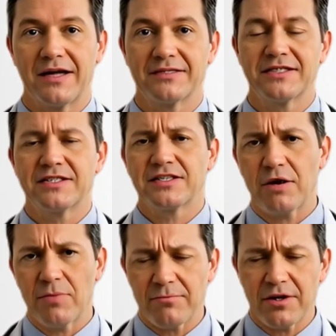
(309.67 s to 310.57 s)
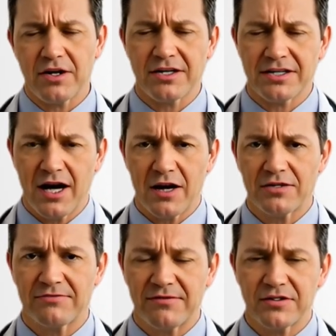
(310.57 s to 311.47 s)
Focus on slow,
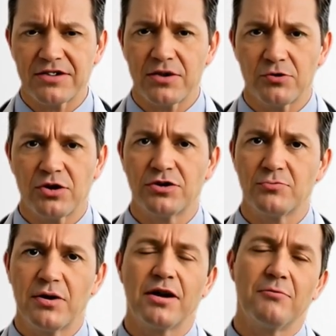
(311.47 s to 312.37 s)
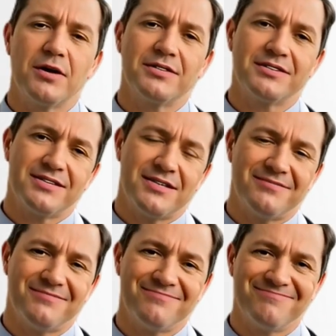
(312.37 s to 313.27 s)
controlled movements, keep your
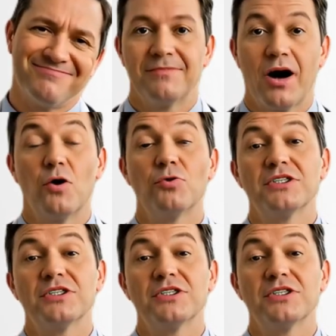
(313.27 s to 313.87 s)
knees aligned,